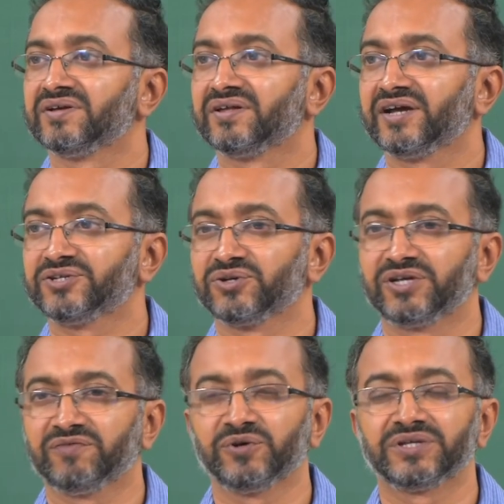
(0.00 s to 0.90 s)
right. So,
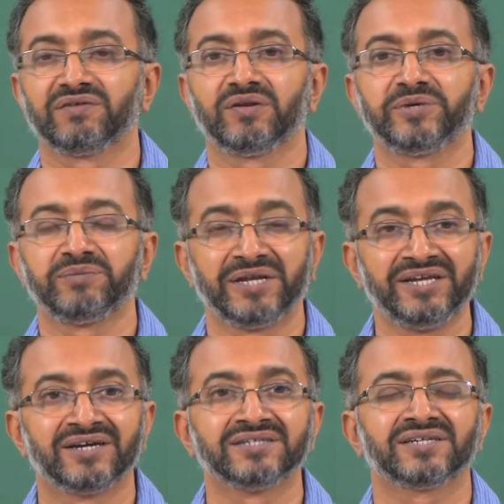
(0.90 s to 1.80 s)
therefore, there will be
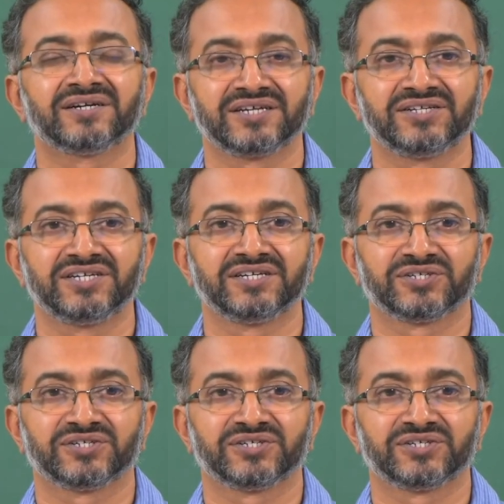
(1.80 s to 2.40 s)
many uncertainties